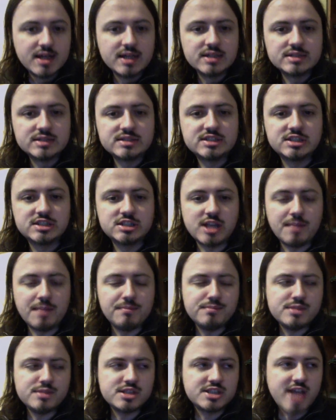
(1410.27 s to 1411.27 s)

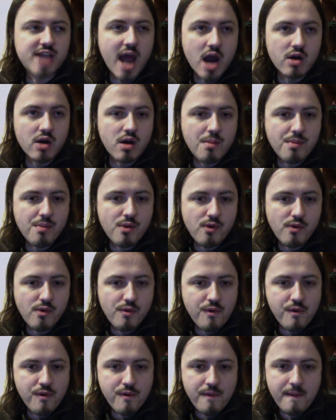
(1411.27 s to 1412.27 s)
some terrible